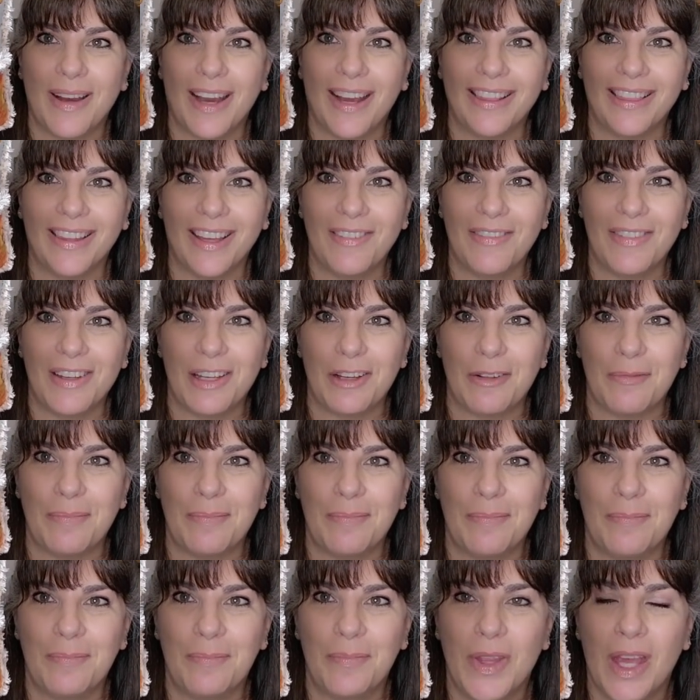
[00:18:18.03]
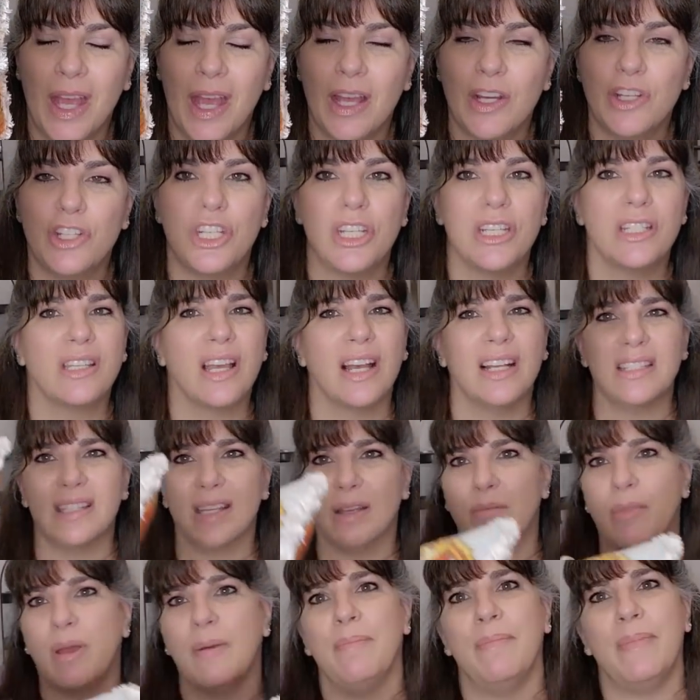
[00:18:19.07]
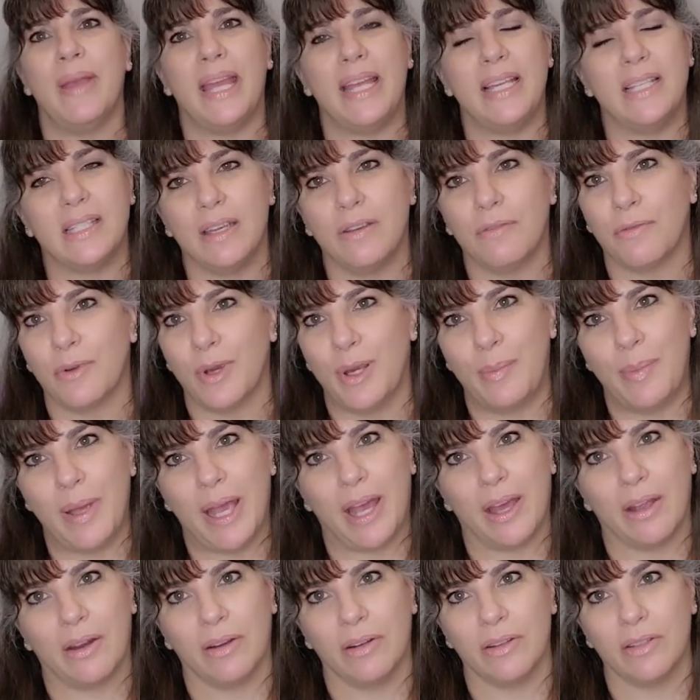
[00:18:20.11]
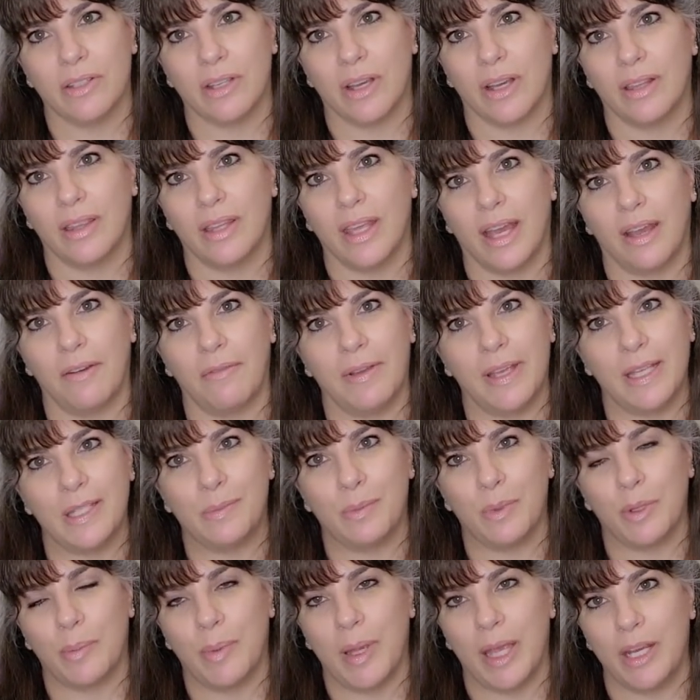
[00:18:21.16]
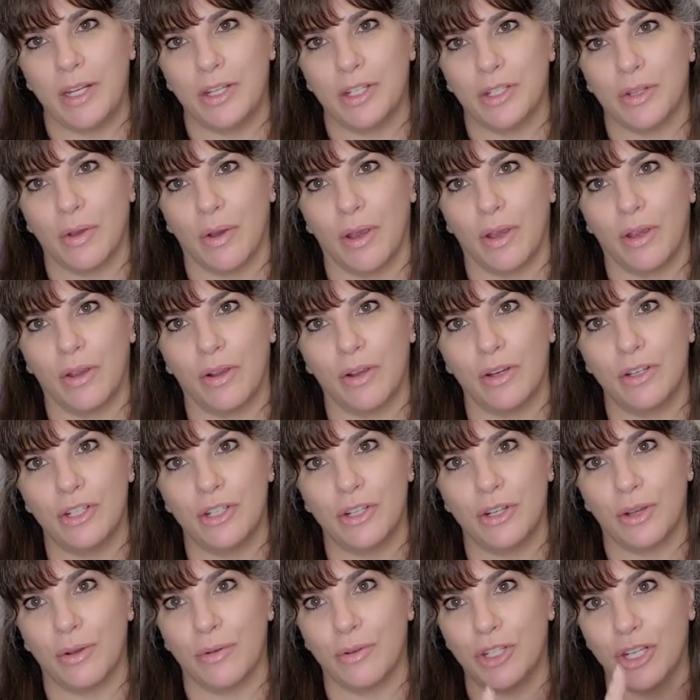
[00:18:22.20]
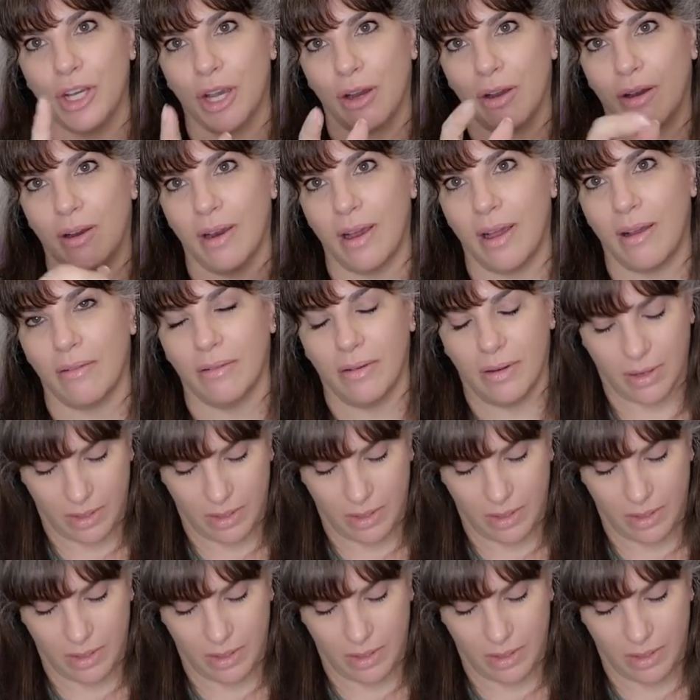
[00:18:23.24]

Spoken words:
I love him. She's got some amazing free patterns on that Facebook page, so I encourage you to go check her out.